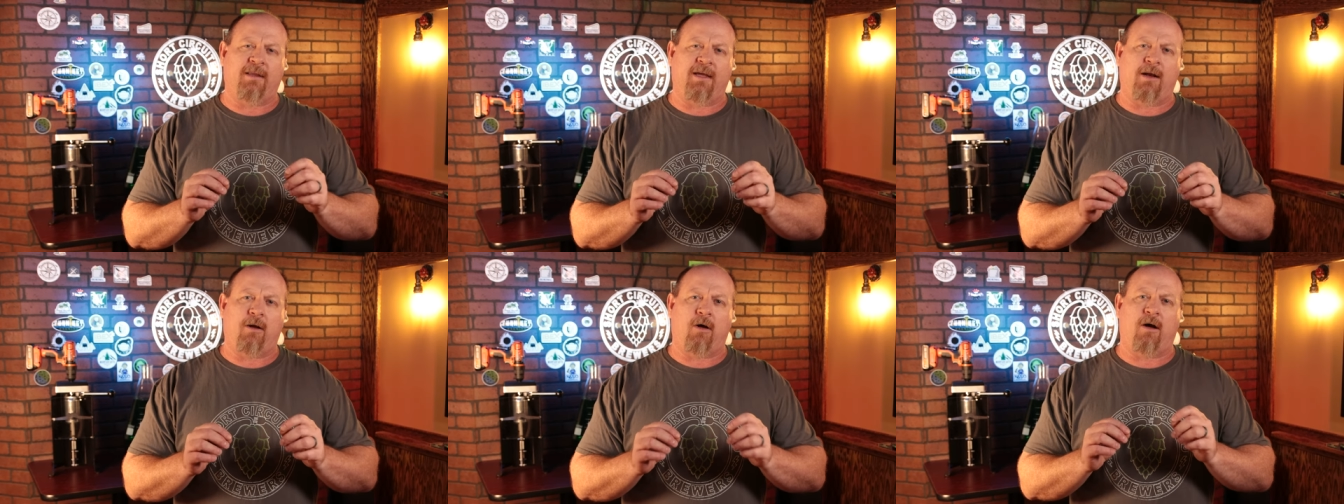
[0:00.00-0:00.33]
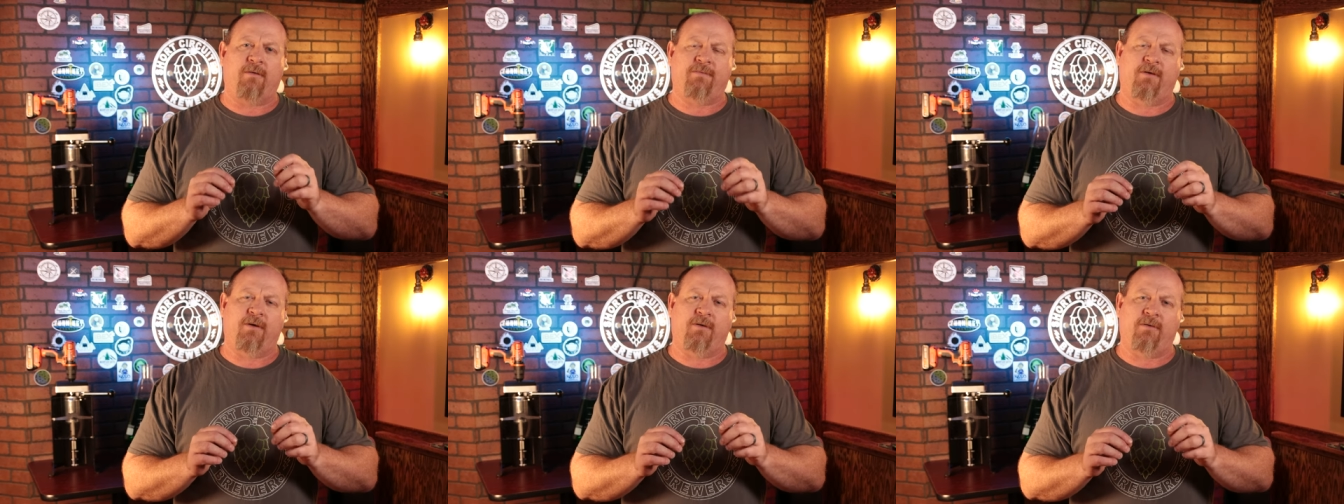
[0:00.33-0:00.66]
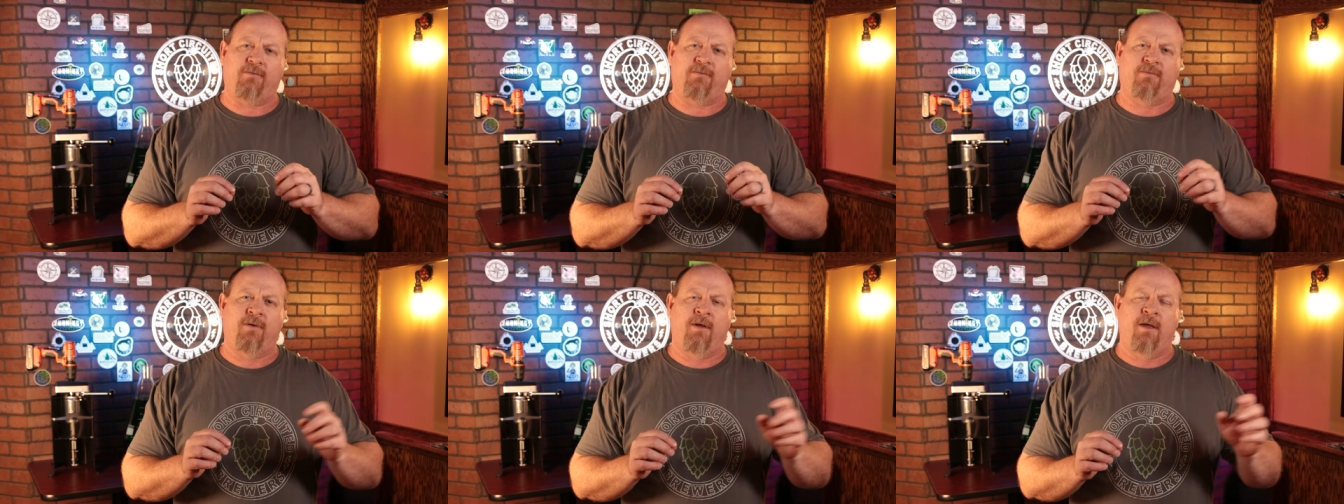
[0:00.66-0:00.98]
that off
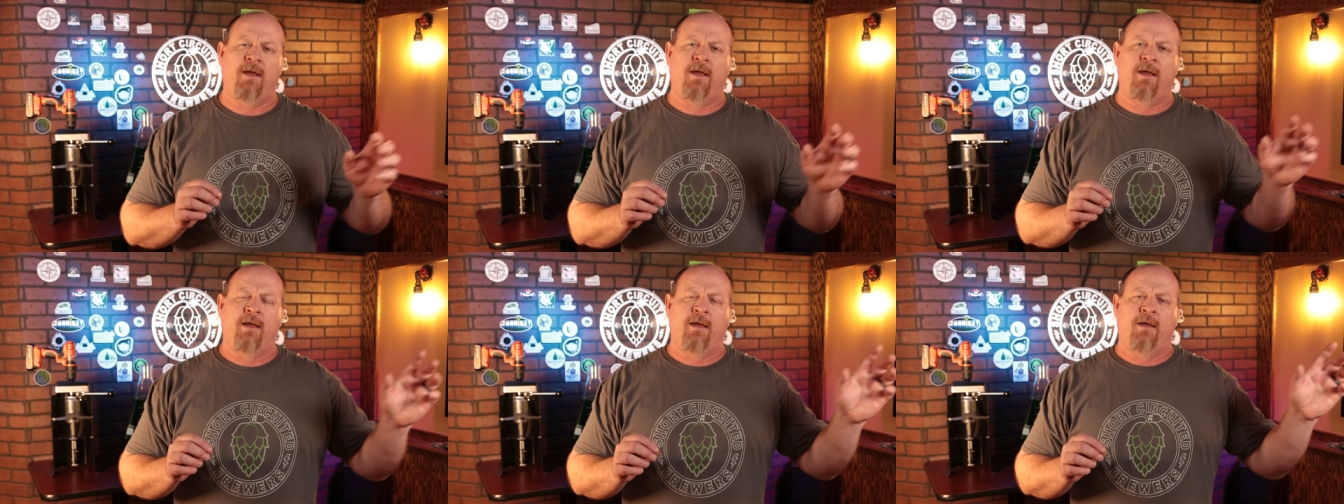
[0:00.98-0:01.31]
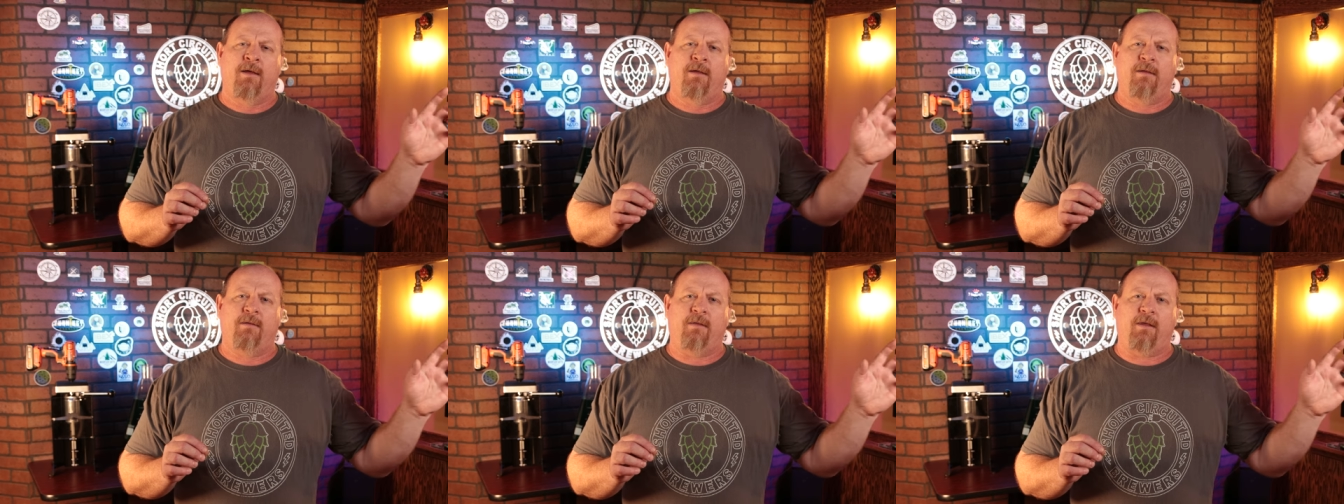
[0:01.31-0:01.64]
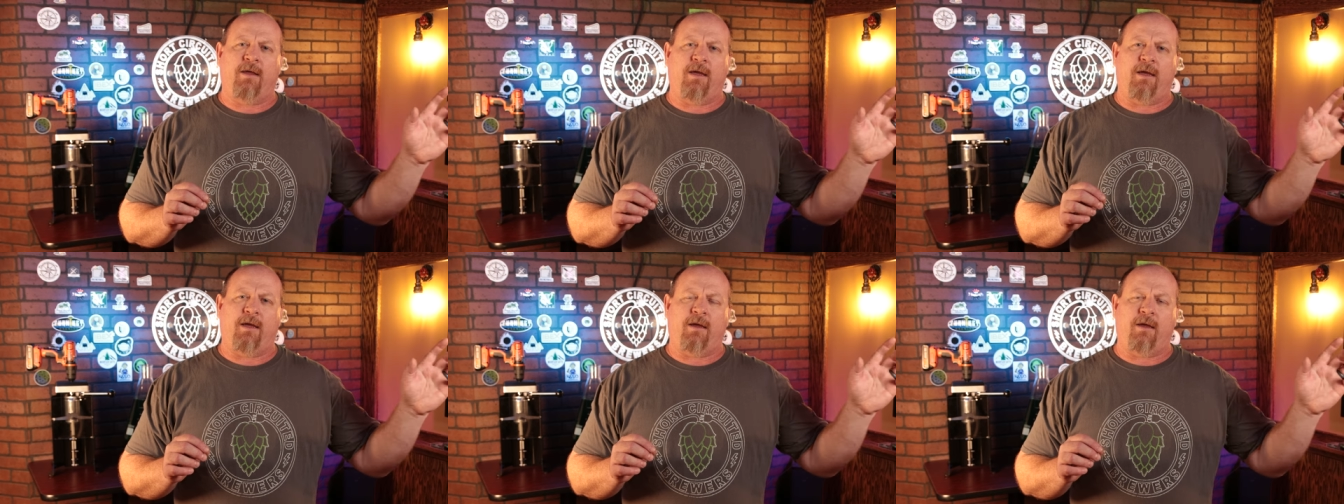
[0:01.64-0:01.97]
of
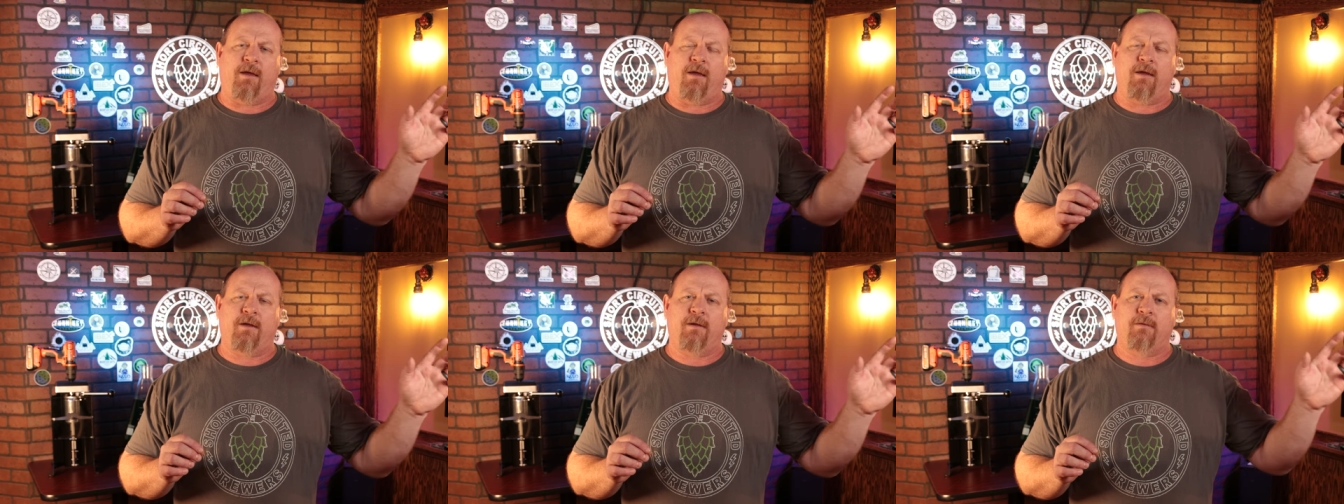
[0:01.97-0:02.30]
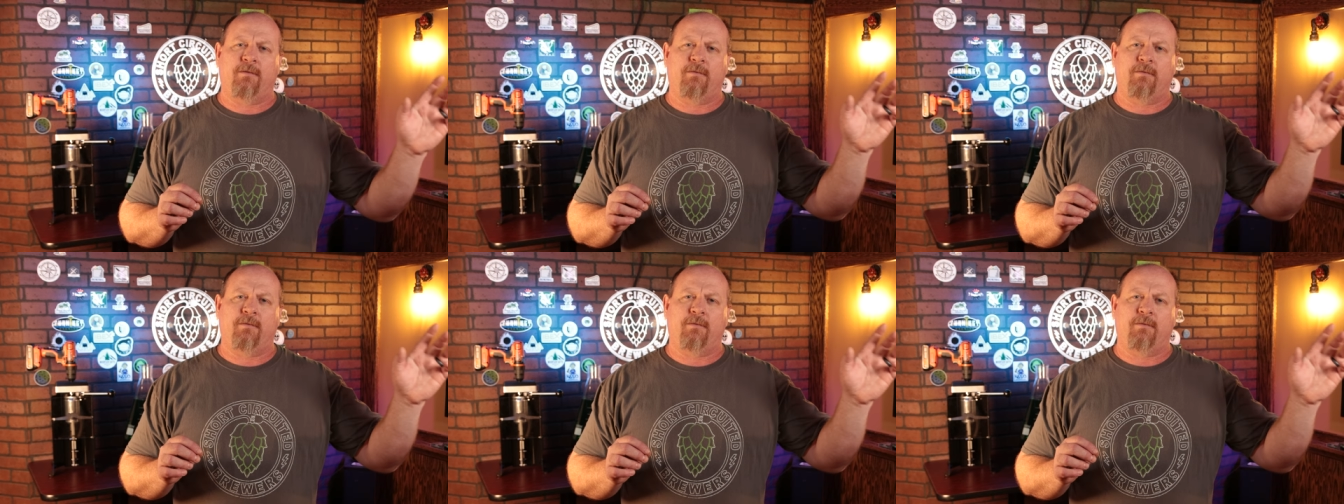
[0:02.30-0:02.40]
the